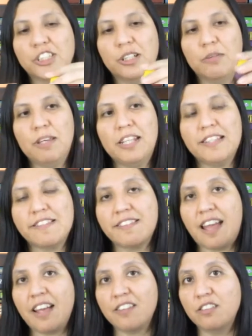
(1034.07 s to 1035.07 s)
them in
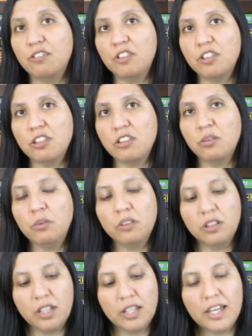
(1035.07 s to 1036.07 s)
stacks of 2,
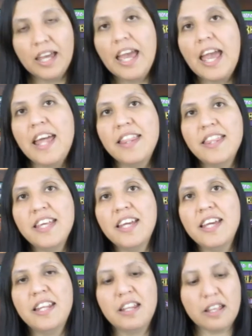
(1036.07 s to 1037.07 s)
and
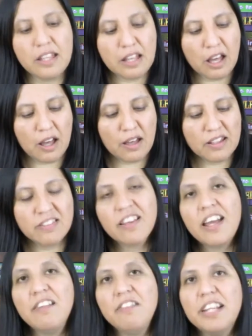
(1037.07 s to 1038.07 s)
then it's
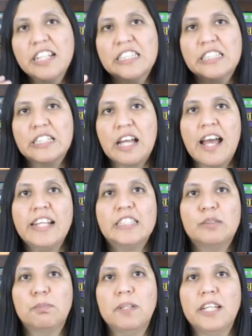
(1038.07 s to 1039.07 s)
kind of like a I
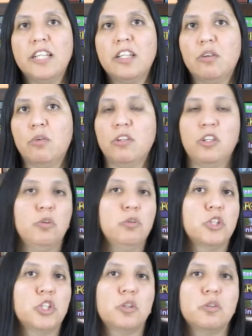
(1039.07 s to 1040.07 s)
split, you
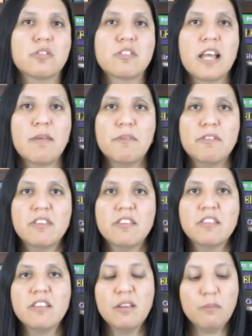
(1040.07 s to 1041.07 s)
choose type of
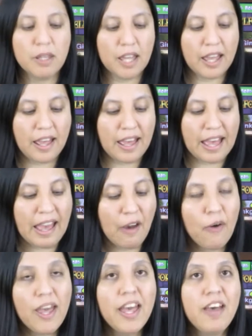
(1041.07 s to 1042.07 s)
system.
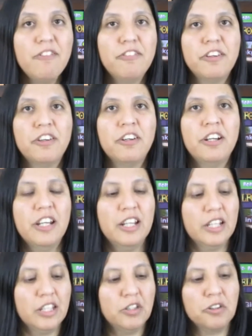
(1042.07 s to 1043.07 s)
However,
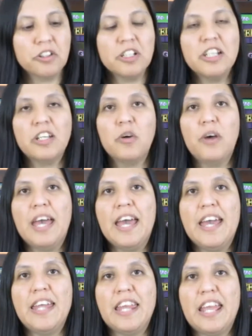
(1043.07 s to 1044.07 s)
you're going to go
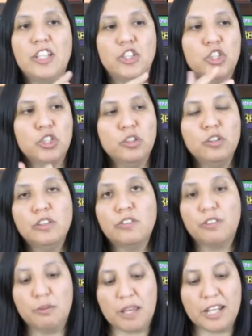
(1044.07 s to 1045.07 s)
ahead and choose
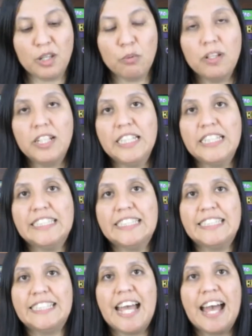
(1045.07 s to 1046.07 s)
from any one of these
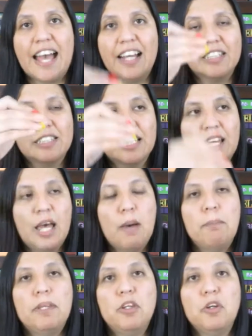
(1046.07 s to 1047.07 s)
stacks,
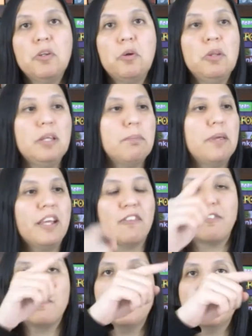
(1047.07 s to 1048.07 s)
but you can only
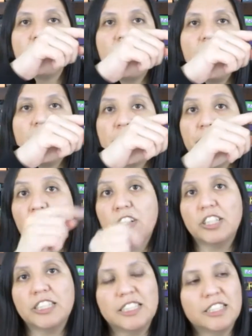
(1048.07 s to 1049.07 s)
pick from the top
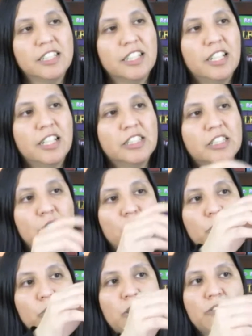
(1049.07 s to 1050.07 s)
first.
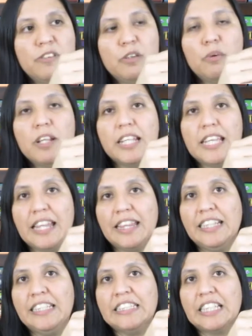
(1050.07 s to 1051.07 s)
So if you want to
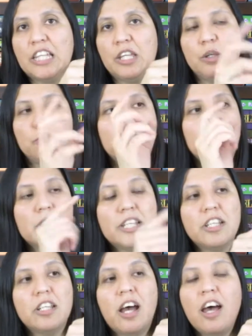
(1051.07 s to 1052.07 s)
get this cube, you
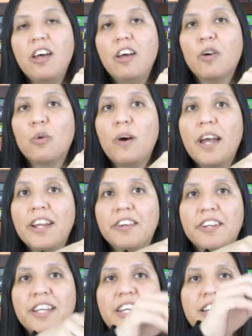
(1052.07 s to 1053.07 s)
cannot
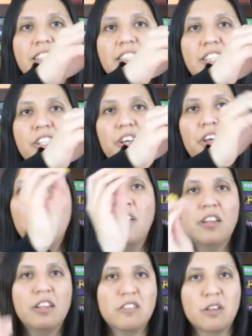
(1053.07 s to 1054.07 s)
acquire it until
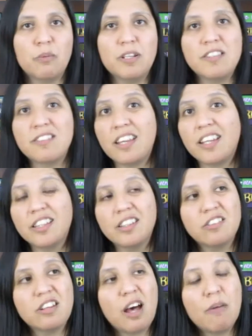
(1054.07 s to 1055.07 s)
someone has taken
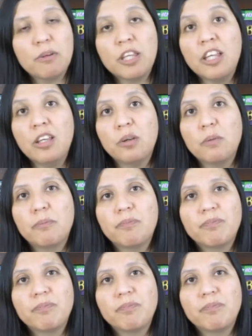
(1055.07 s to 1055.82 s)
the top cube.